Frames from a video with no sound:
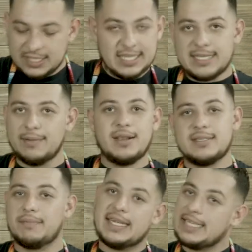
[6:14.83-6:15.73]
Se
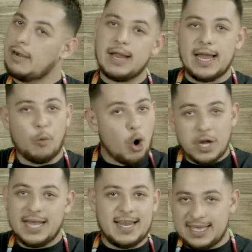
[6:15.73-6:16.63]
me hace agua la
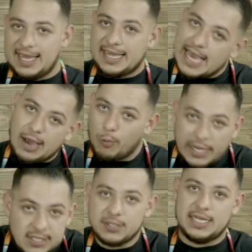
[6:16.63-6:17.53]
boca, like I can't wait
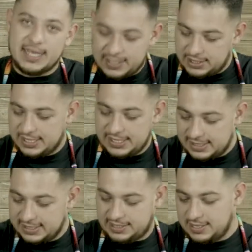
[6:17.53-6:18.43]
to dig into this.
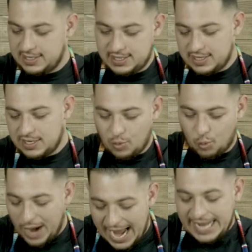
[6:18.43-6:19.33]

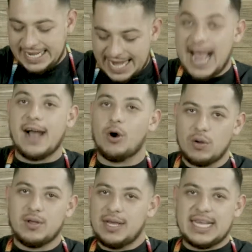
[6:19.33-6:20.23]
Right now,
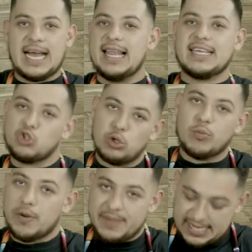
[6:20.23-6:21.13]
got like 2
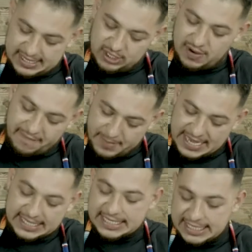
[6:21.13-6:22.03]
more minutes of
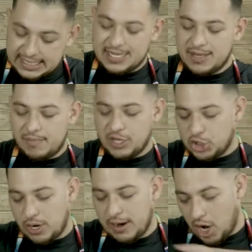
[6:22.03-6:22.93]
mixing. Make
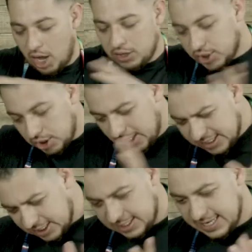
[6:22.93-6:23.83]
sure all the sauce
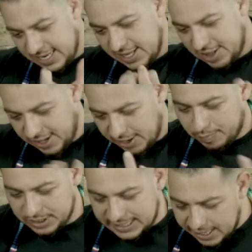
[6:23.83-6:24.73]
is in the little
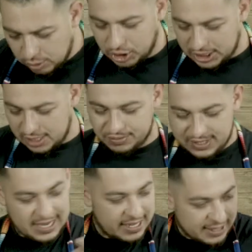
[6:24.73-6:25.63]
potato chips.
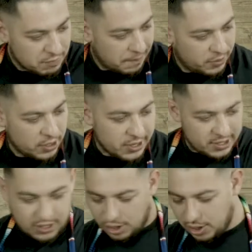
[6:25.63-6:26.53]
And then we put
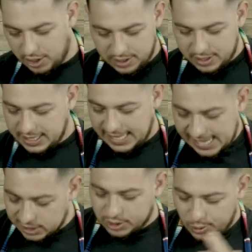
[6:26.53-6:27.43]
our
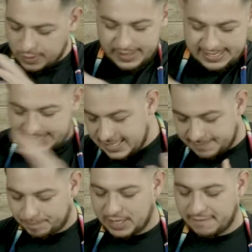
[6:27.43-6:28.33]
queso.
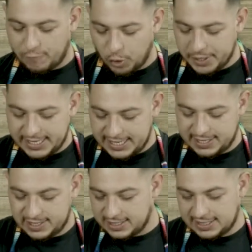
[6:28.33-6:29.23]
Pork it
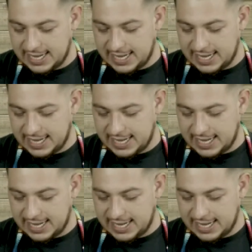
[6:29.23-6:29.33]
is.